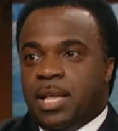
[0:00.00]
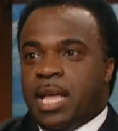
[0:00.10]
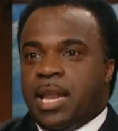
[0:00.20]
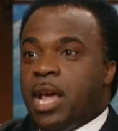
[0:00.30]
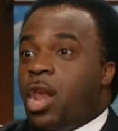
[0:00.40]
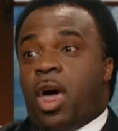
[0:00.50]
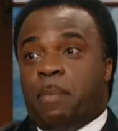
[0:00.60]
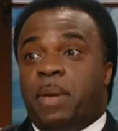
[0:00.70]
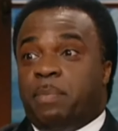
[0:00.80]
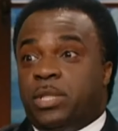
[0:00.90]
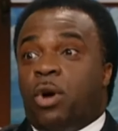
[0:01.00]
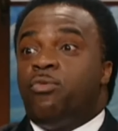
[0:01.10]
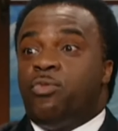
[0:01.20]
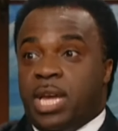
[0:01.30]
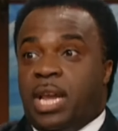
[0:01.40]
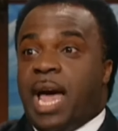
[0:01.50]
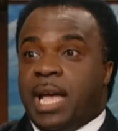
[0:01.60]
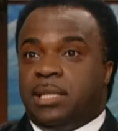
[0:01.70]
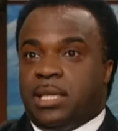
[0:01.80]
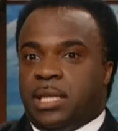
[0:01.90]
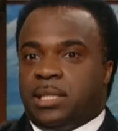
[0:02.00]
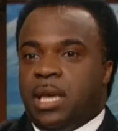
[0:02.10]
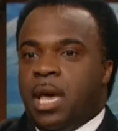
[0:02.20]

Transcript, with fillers: And a lot of people don't realize this